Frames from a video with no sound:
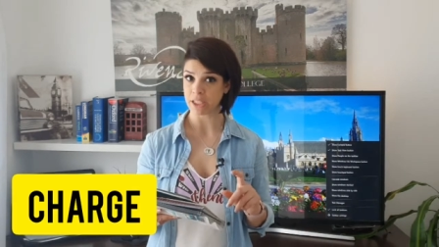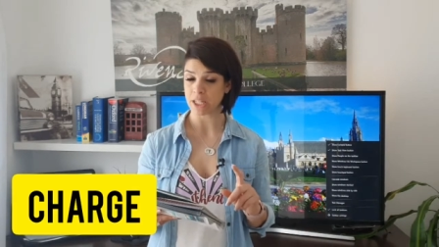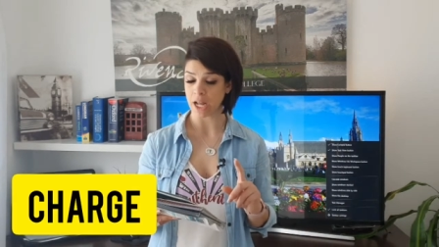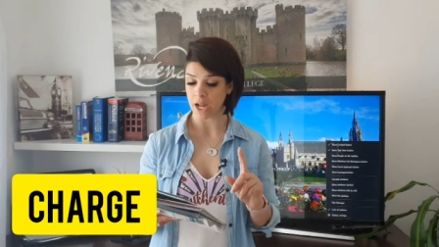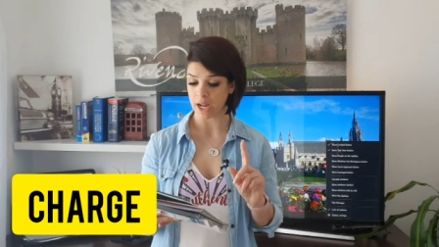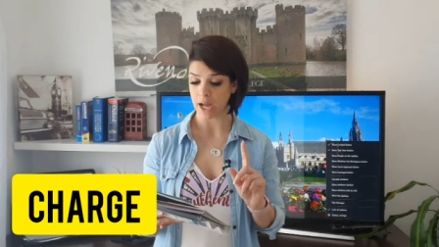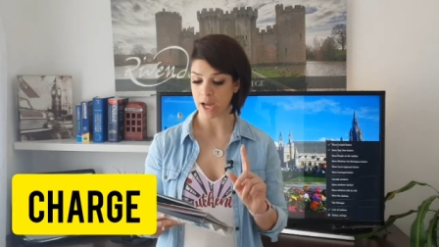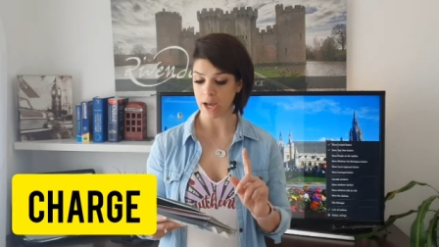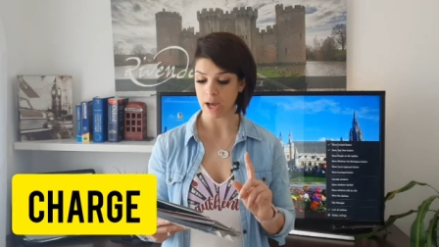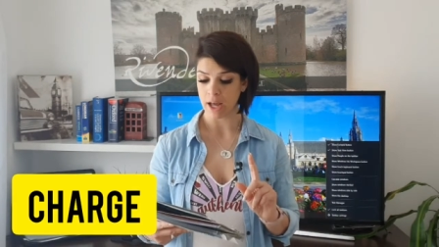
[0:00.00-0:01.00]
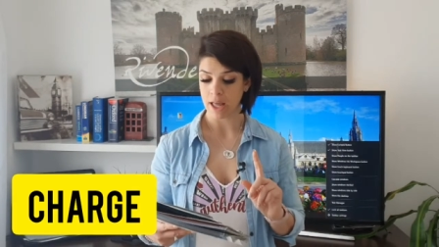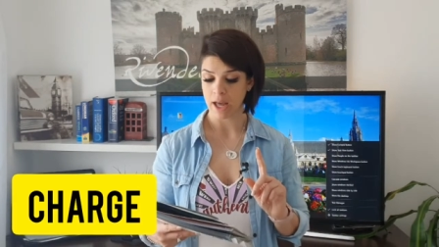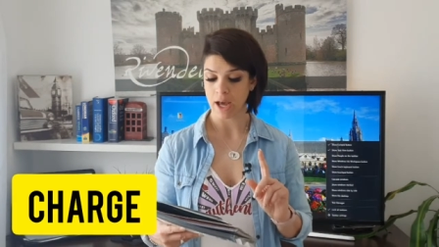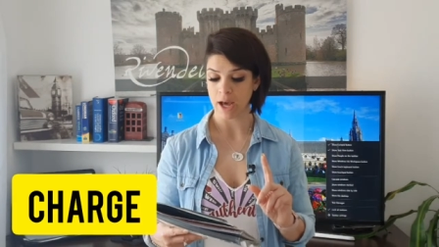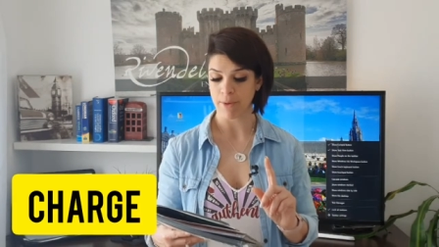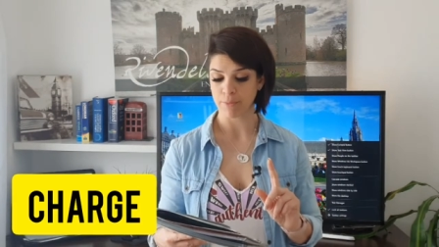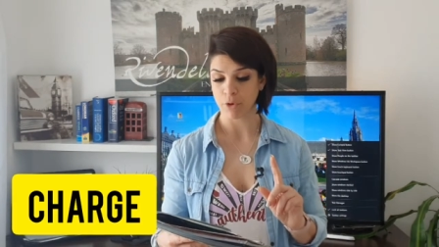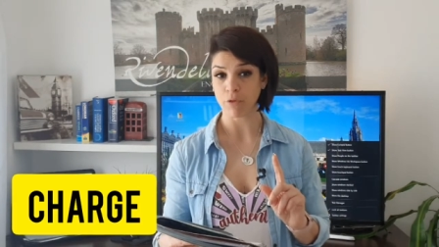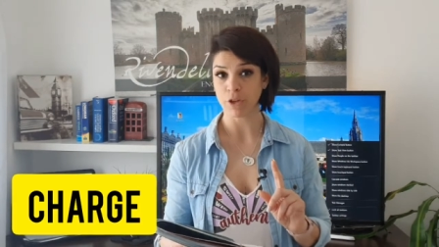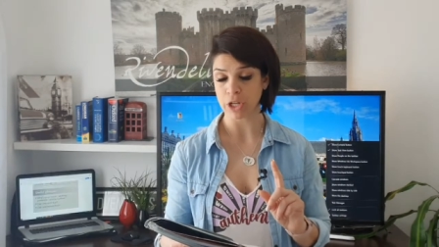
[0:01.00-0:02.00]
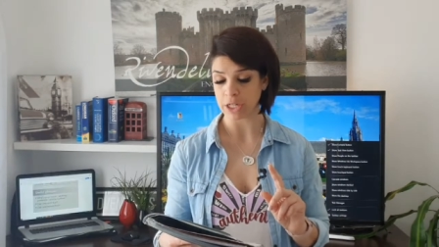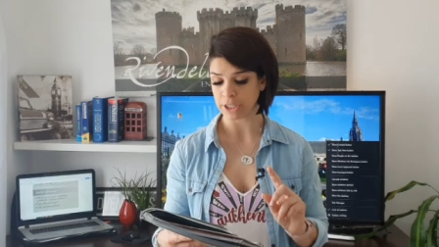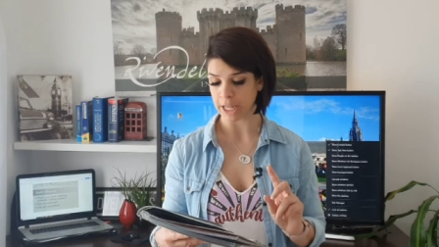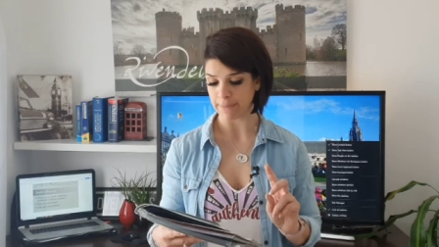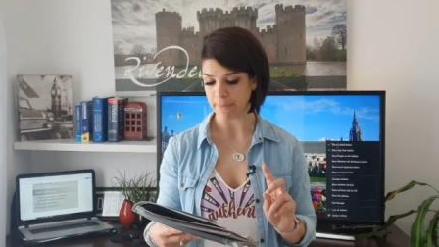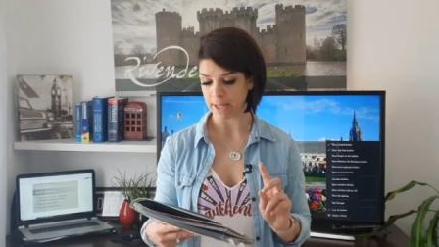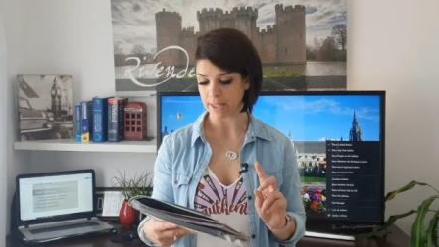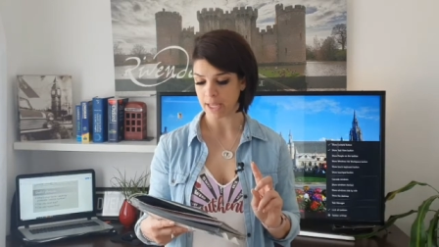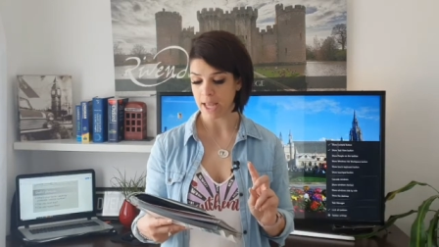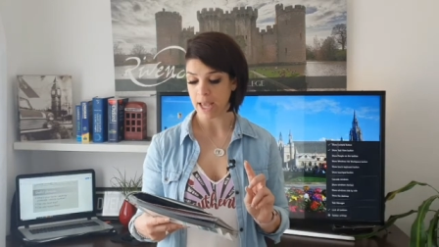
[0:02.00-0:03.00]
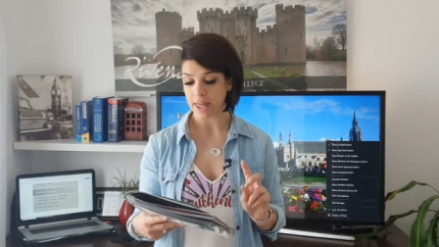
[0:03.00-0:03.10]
It's a, a, um, an official statement.